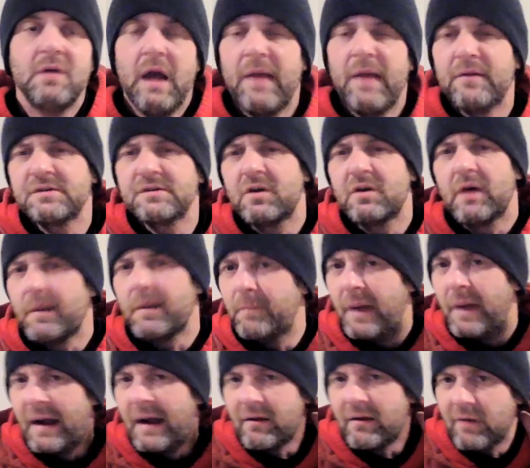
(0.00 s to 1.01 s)
and there's a lot of
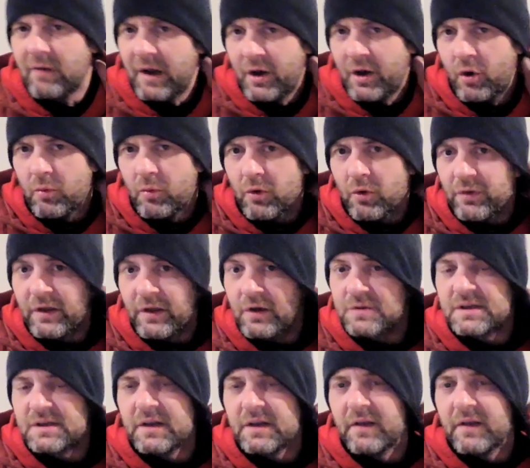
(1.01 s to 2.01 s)
background and homework that
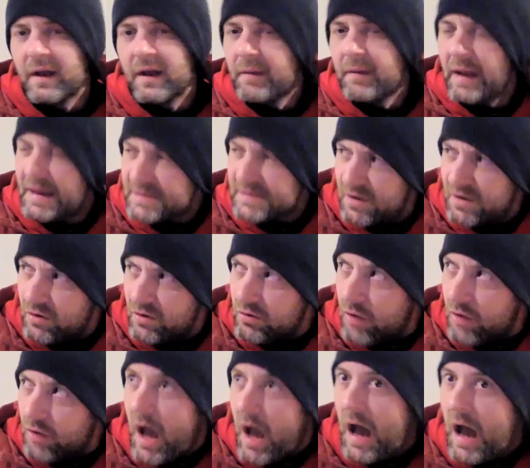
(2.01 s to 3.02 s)
goes into that. And I ask a
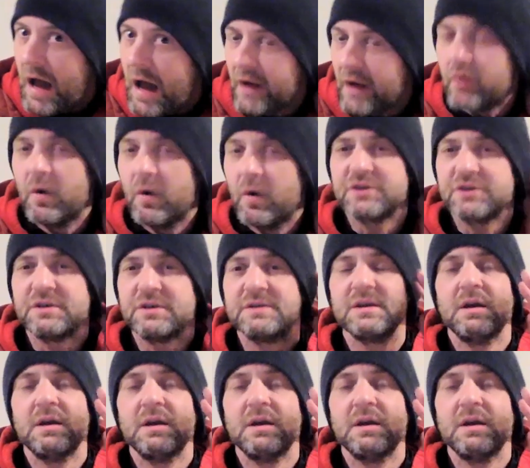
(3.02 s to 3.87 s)
lot of questions.